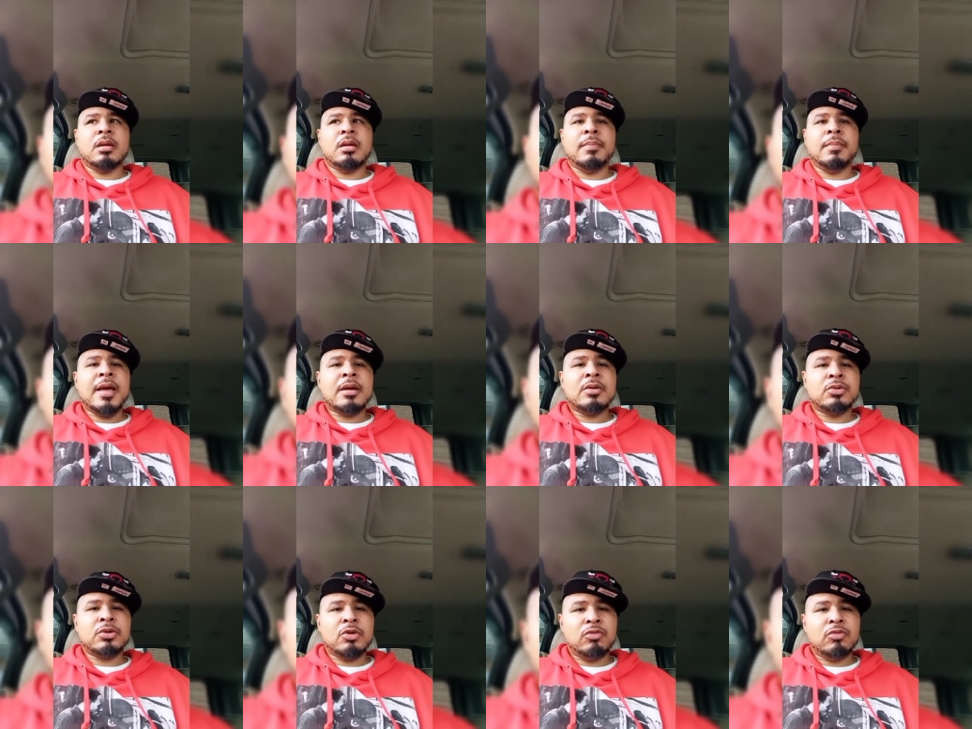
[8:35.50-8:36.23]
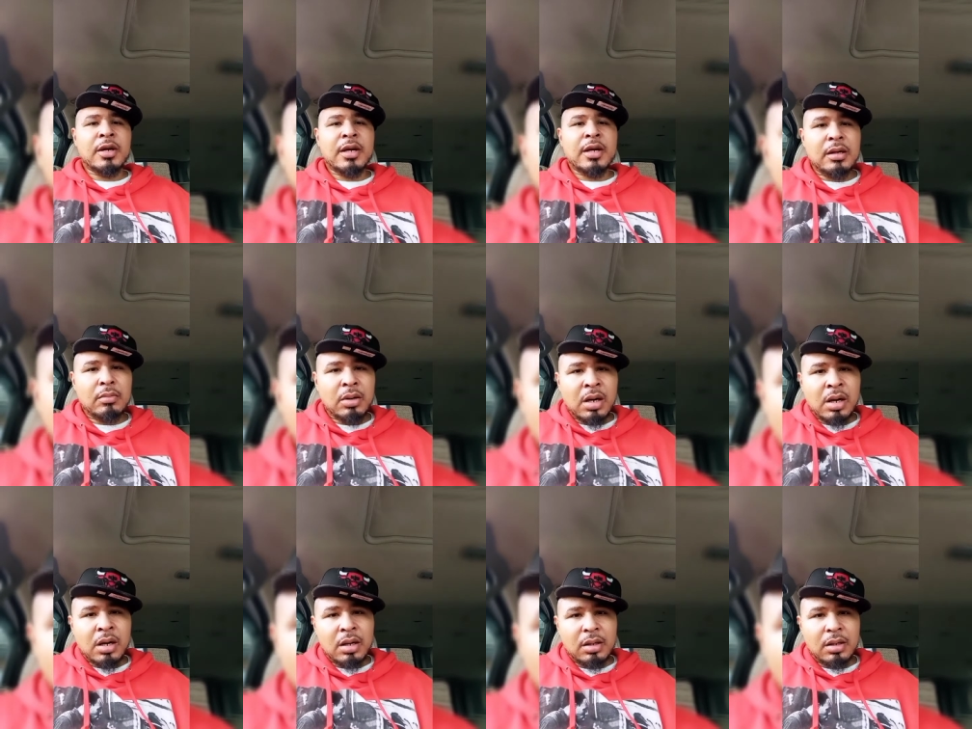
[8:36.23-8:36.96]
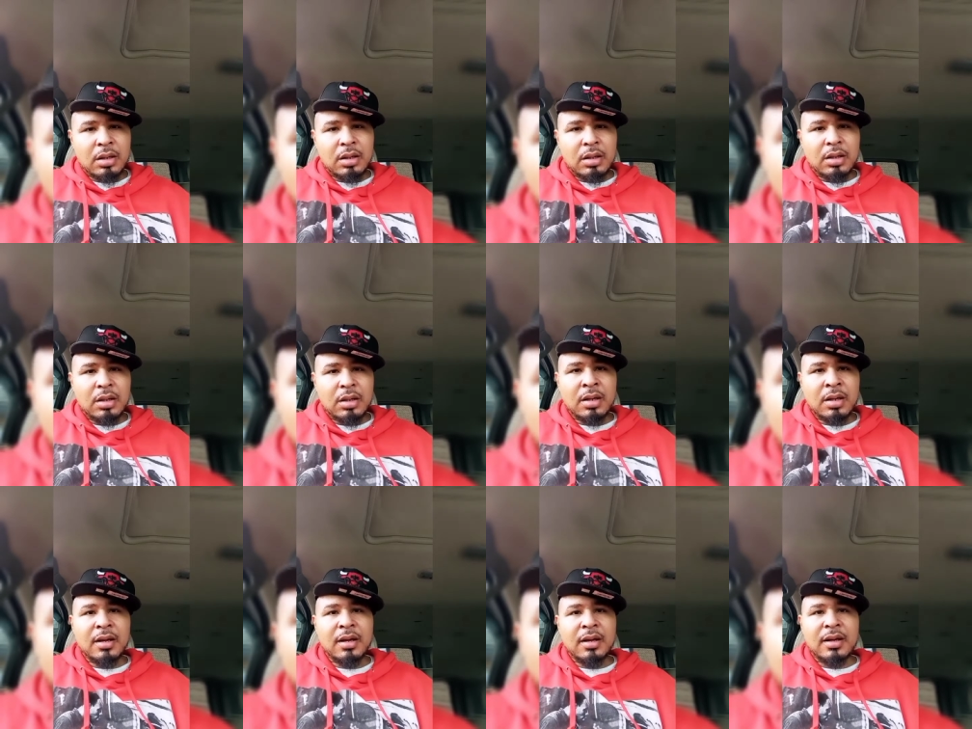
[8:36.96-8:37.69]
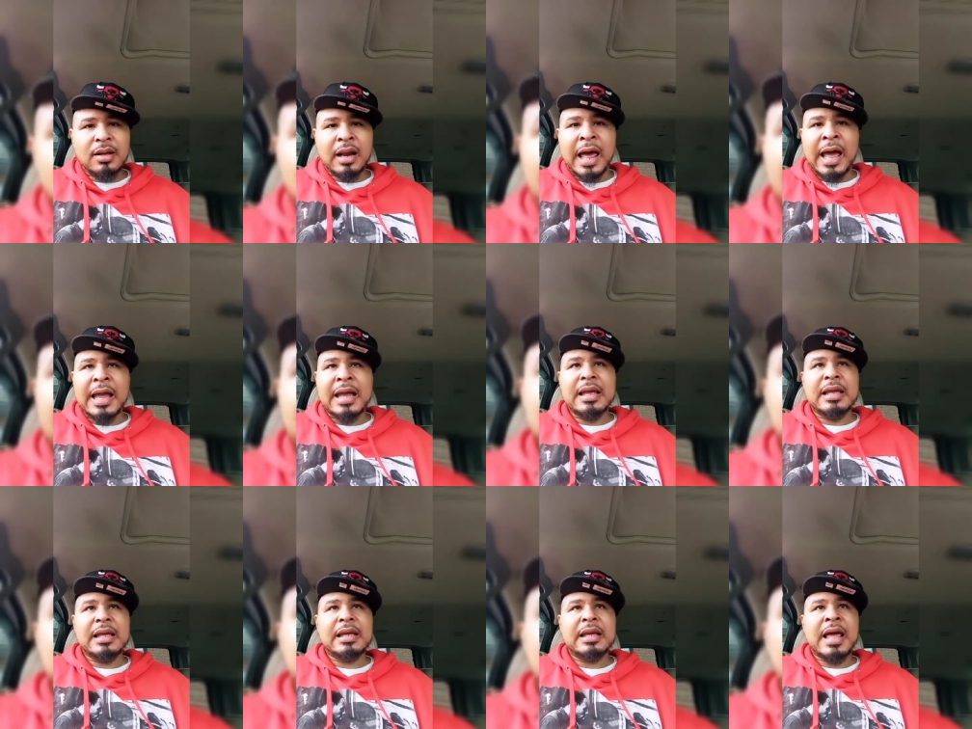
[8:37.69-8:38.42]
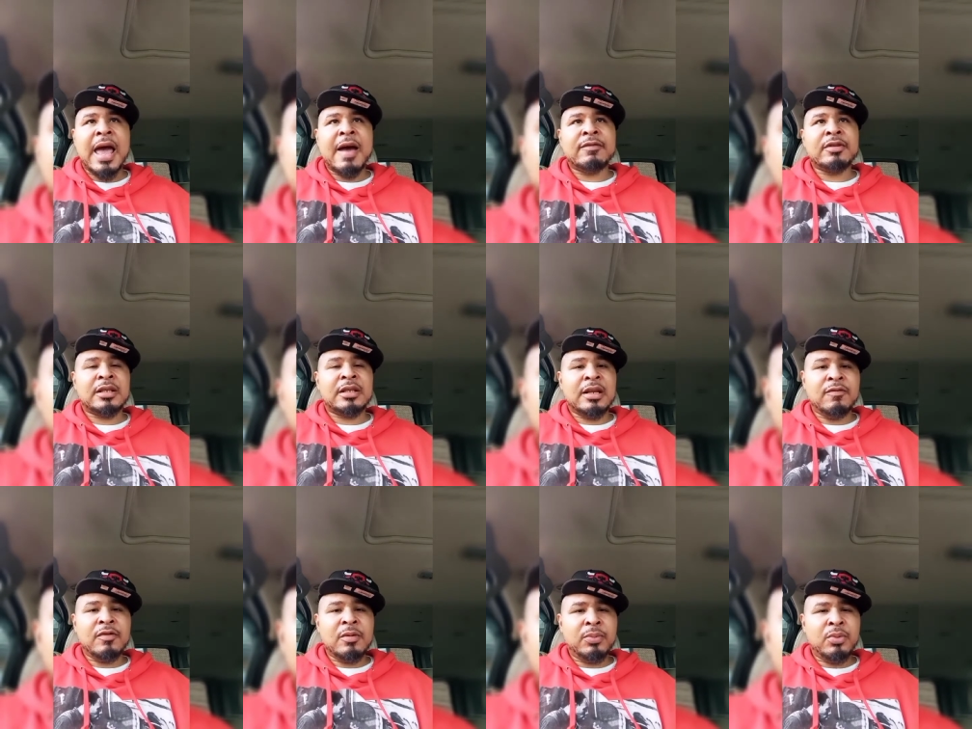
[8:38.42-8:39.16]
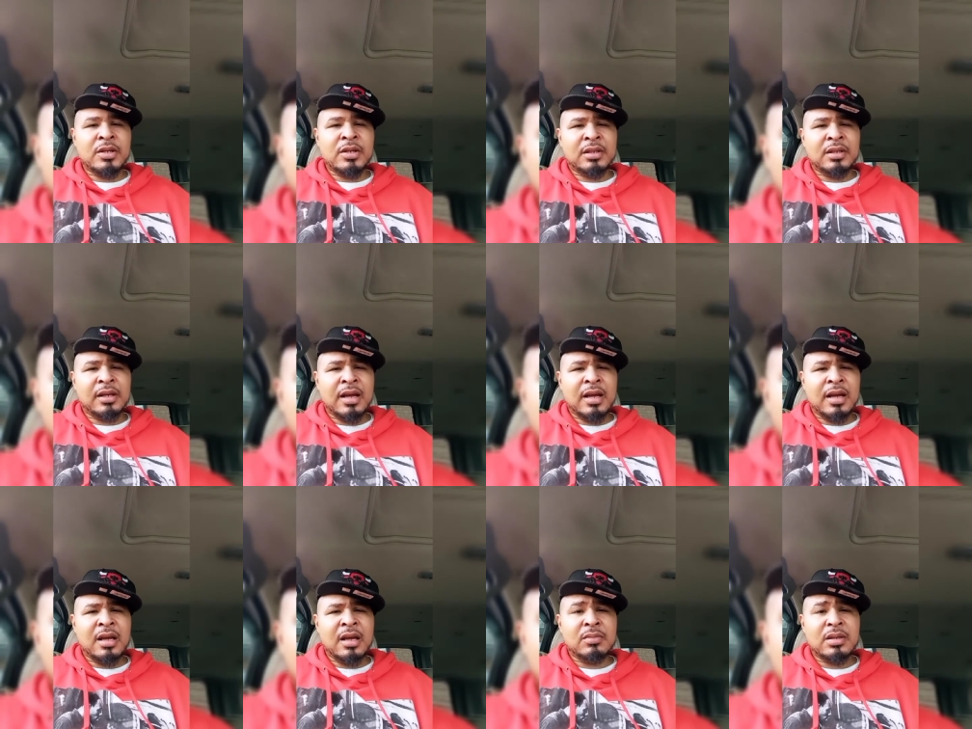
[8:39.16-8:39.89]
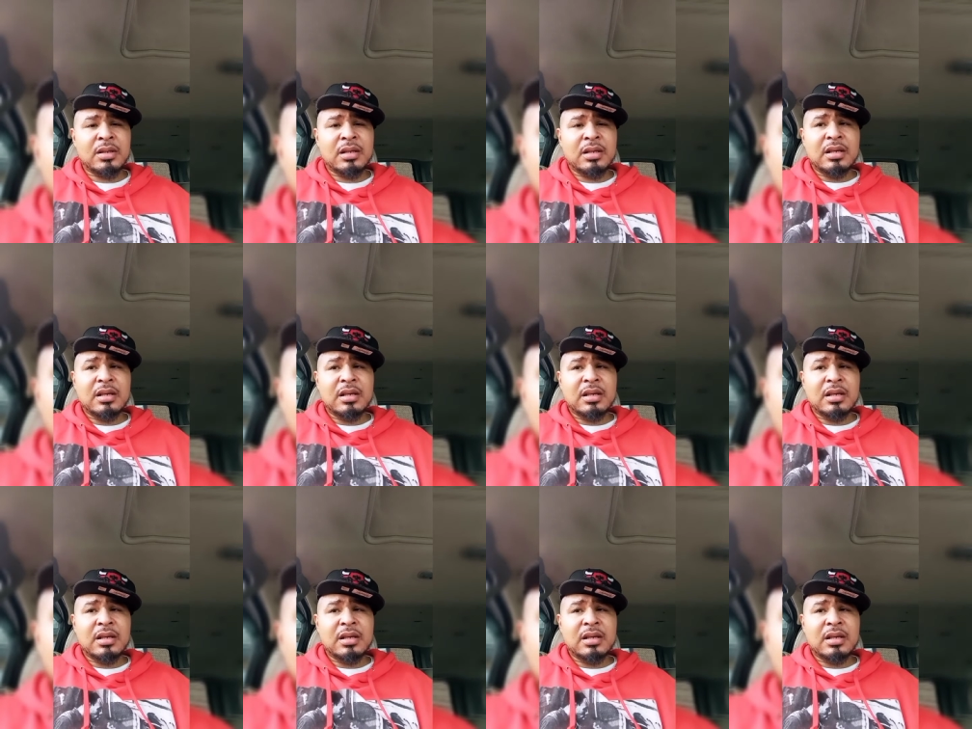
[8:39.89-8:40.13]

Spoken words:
The man was a rookie, bruh. Like, averaged 11 points a game.